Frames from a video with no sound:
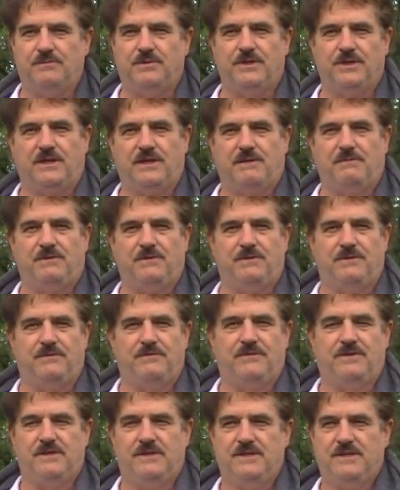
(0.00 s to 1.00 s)
Put a couple of
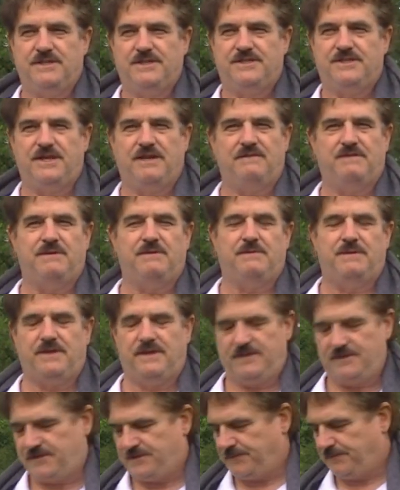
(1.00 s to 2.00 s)
safety
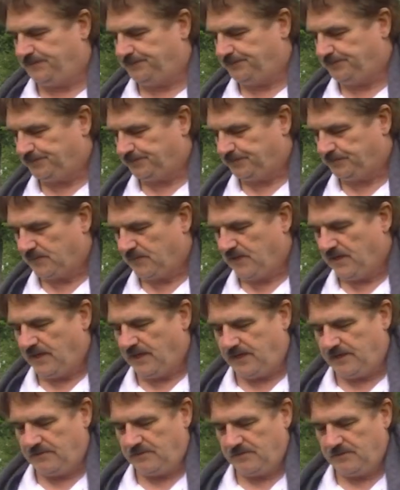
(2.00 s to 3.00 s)
pins,
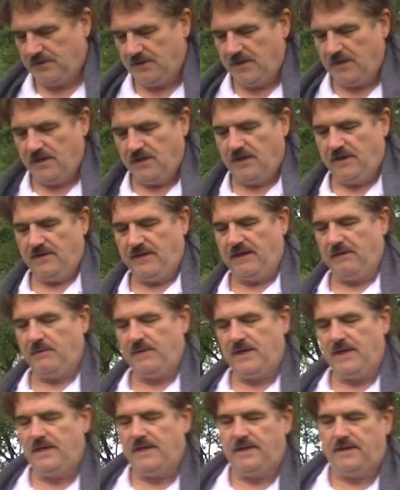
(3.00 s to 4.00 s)
and that
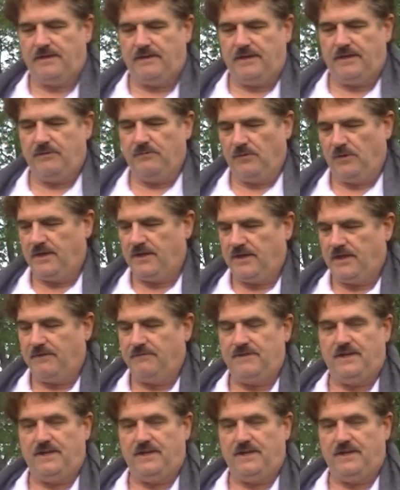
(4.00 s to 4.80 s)
way, I've